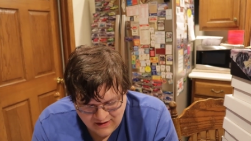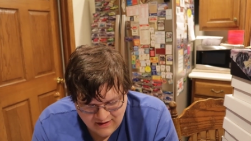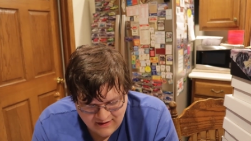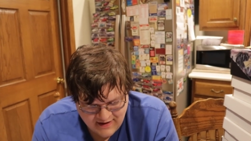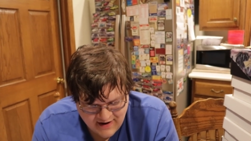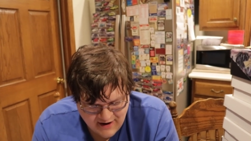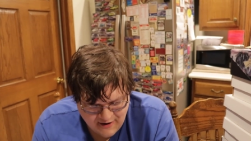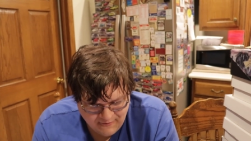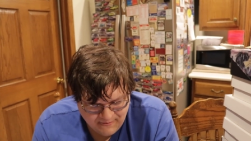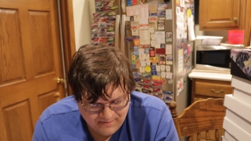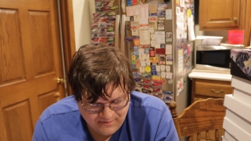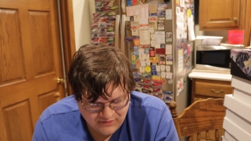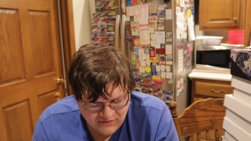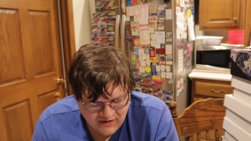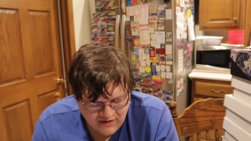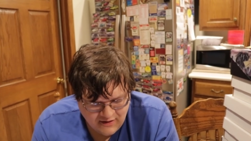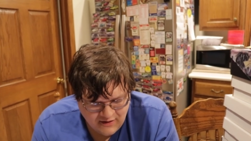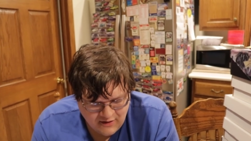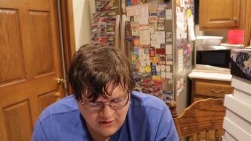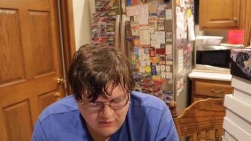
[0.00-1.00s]
Now,
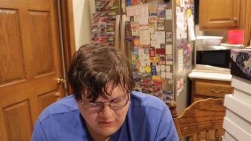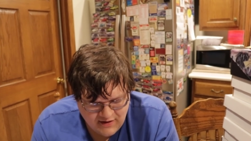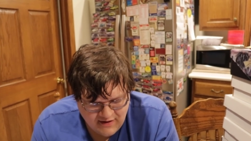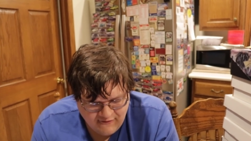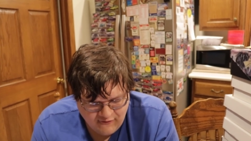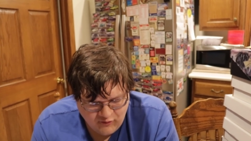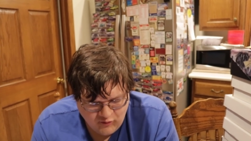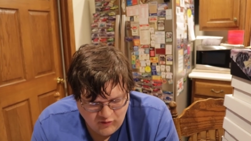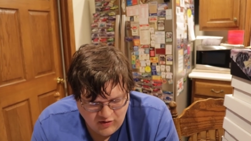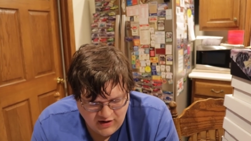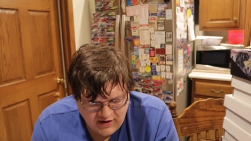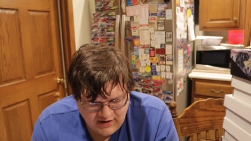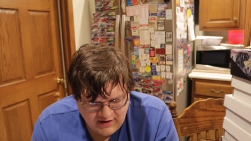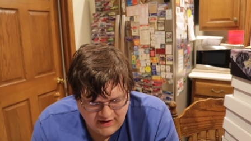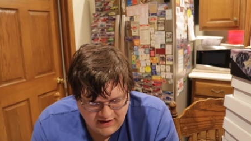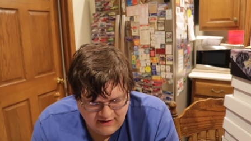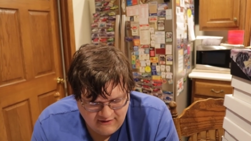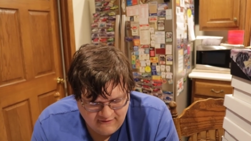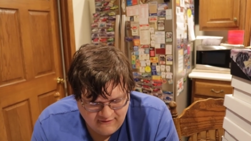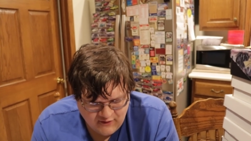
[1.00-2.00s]
we have one
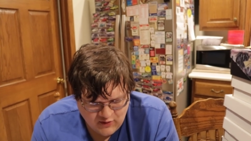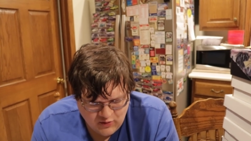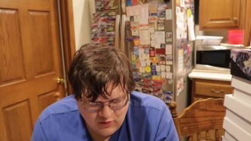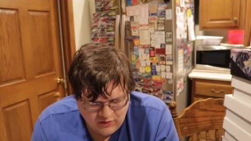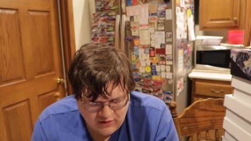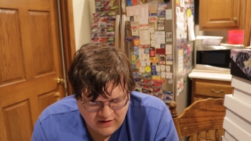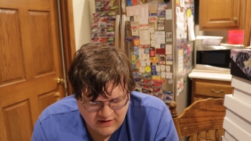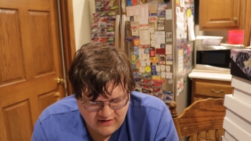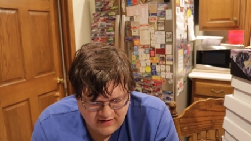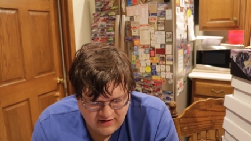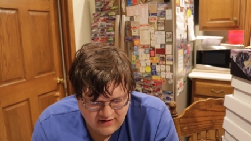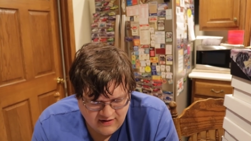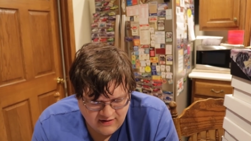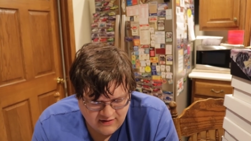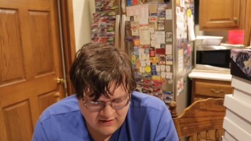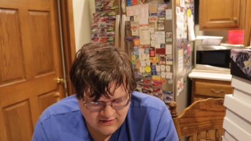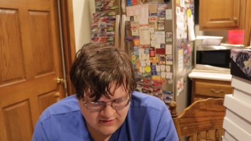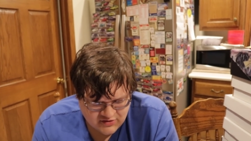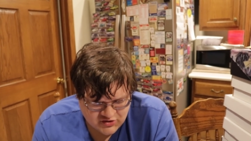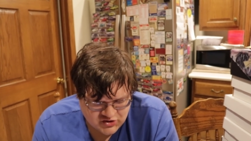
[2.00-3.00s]
invoked
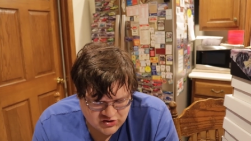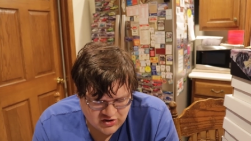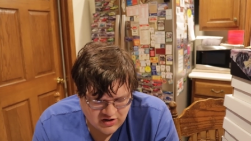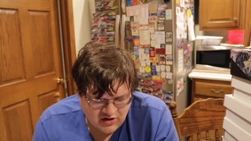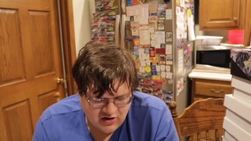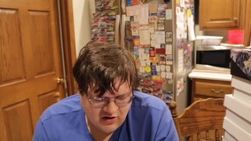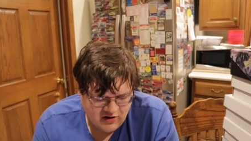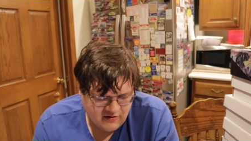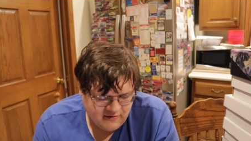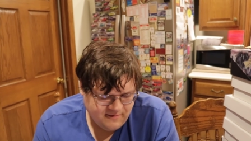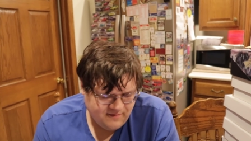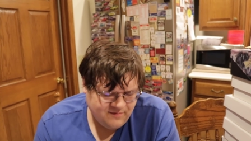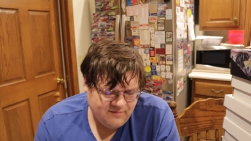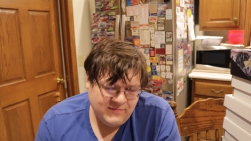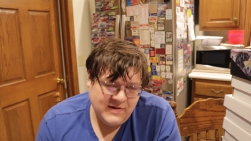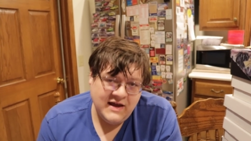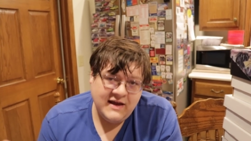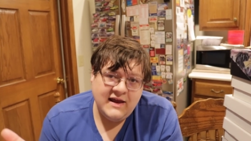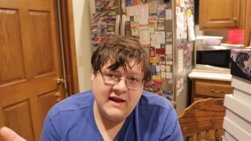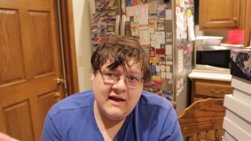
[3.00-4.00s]
Shaddoll
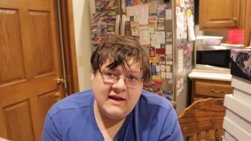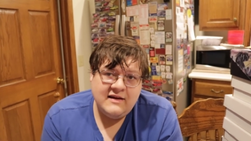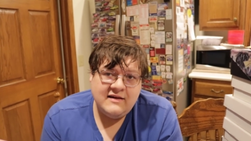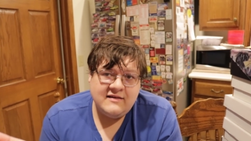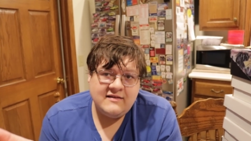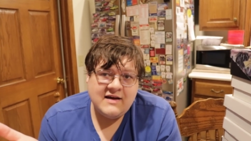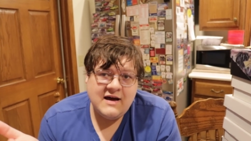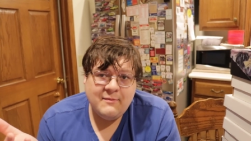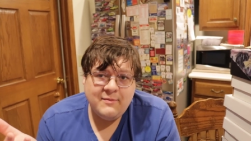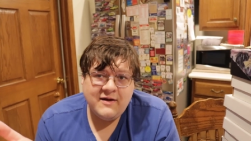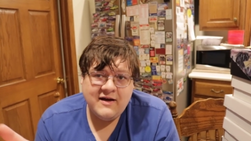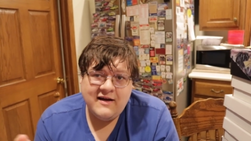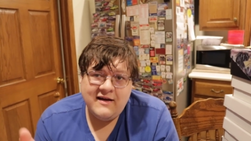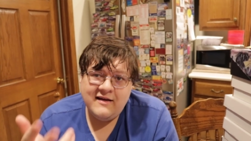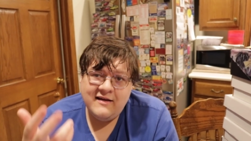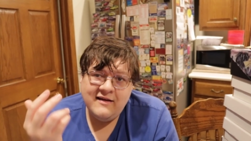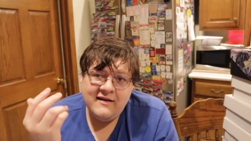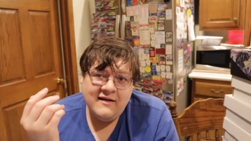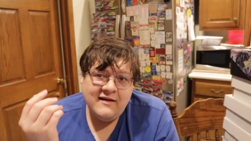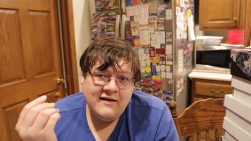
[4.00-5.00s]
making it in the top
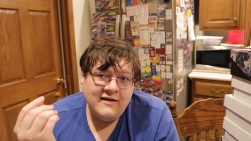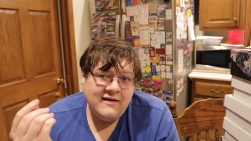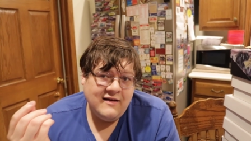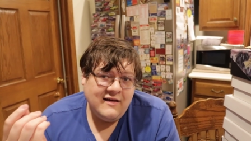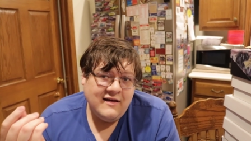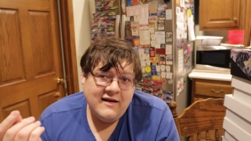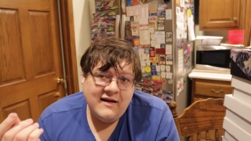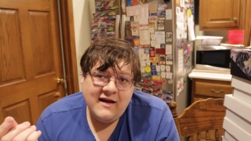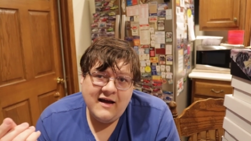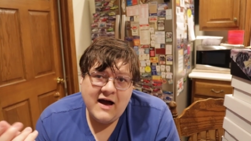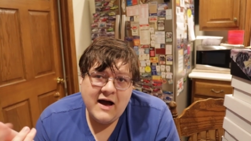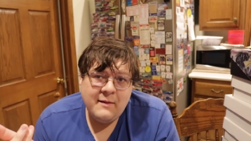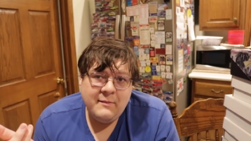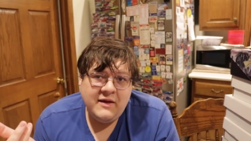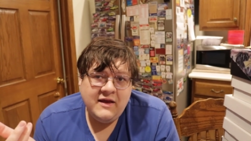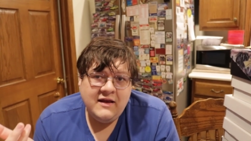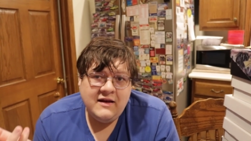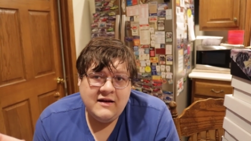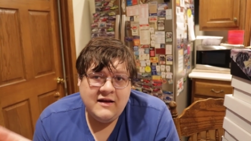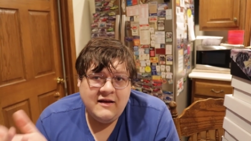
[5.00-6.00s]
cut. I
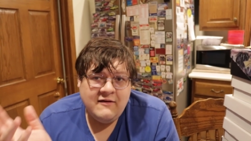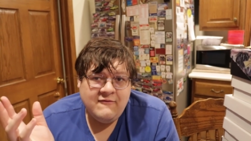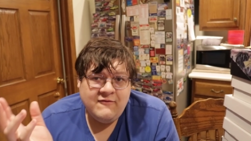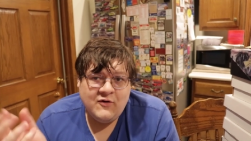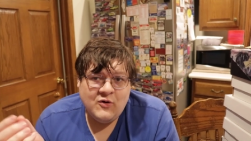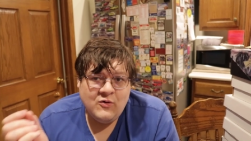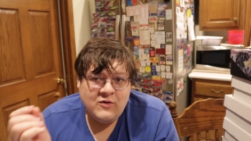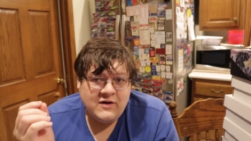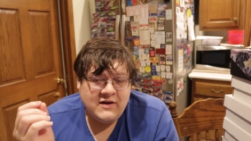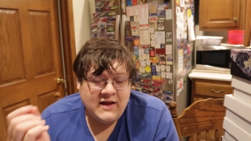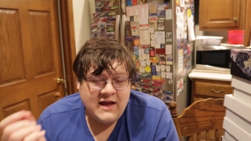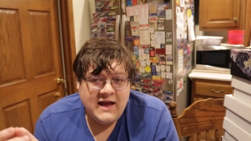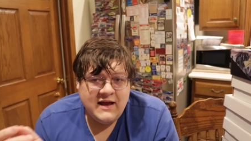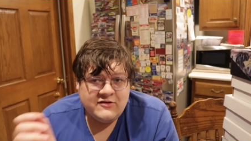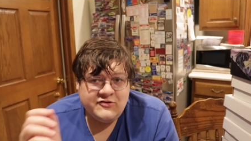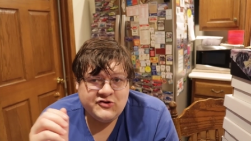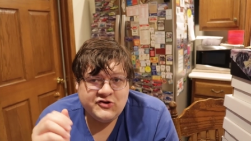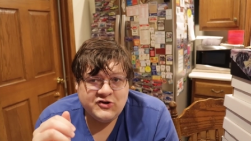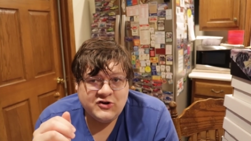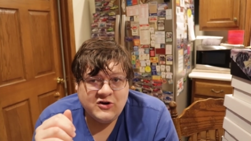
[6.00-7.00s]
mean, invoked
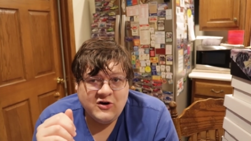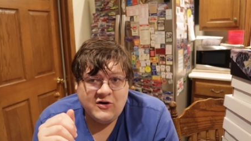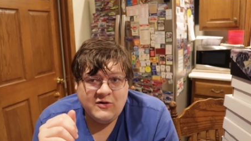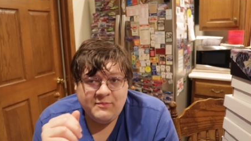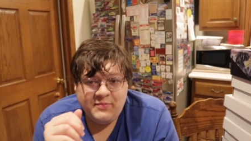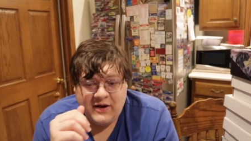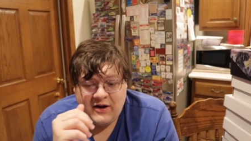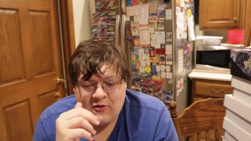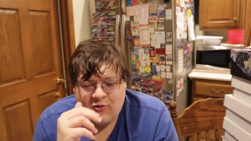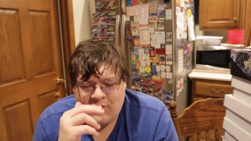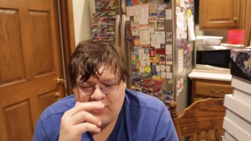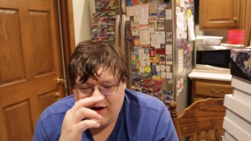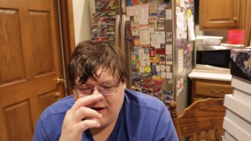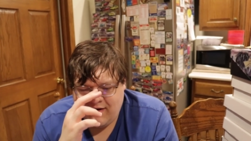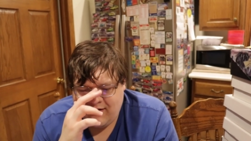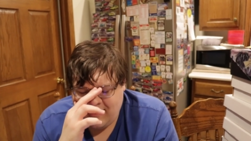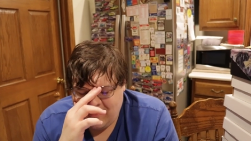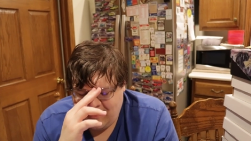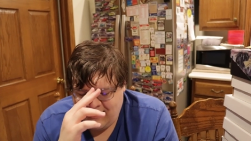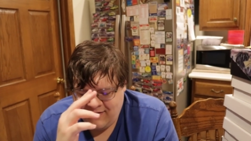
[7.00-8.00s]
and Shaddoll
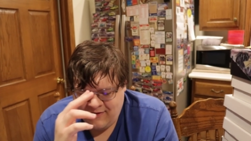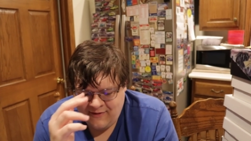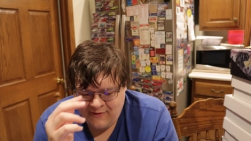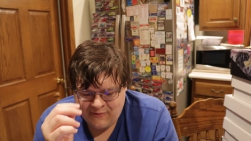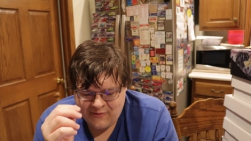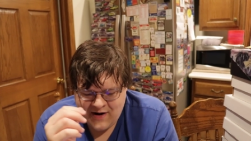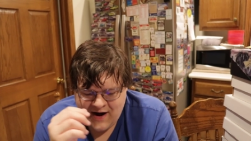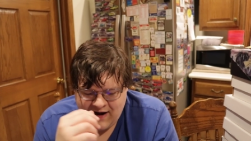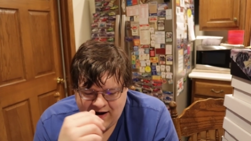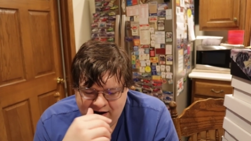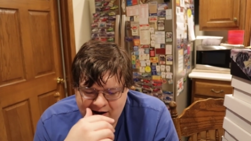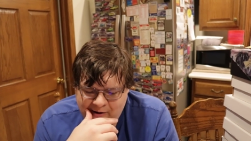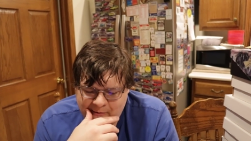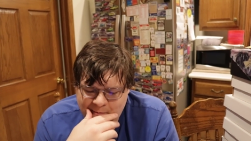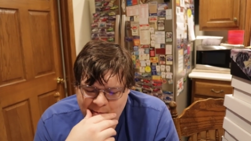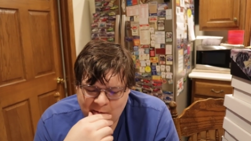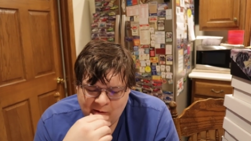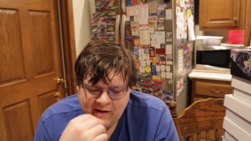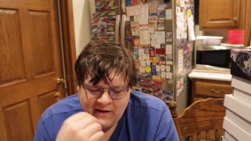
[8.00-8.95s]
period right now